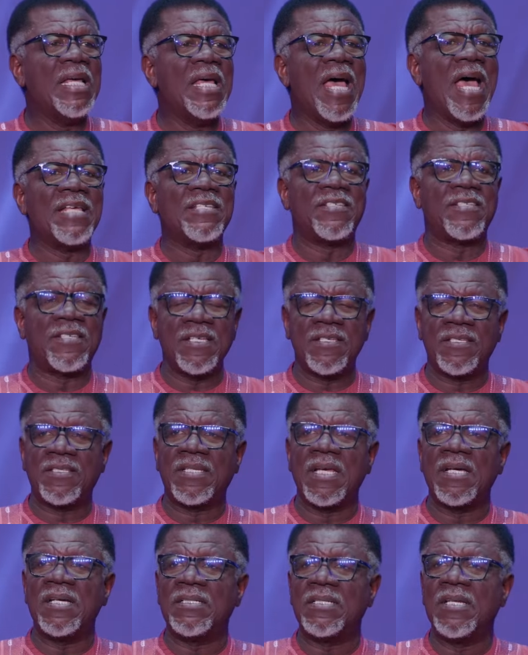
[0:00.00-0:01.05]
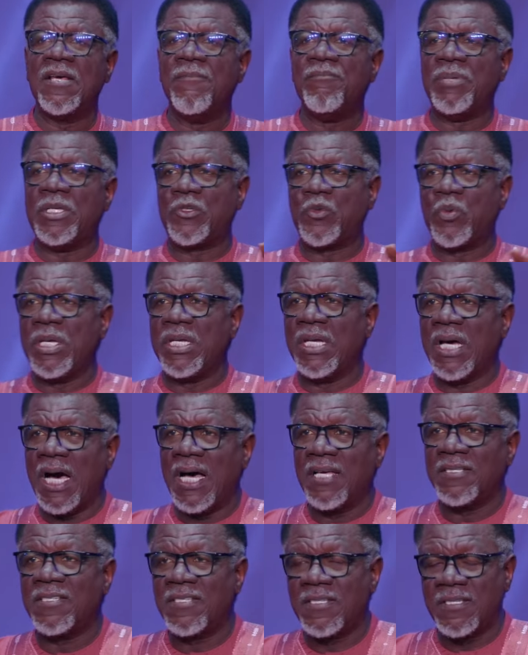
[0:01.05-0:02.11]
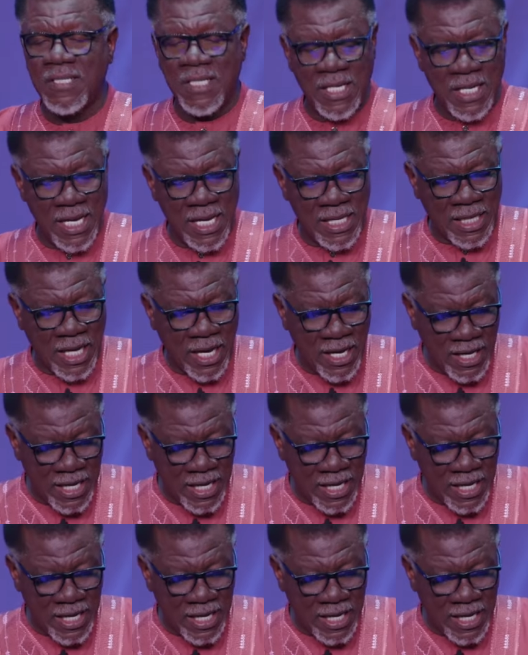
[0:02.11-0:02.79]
existed between us and our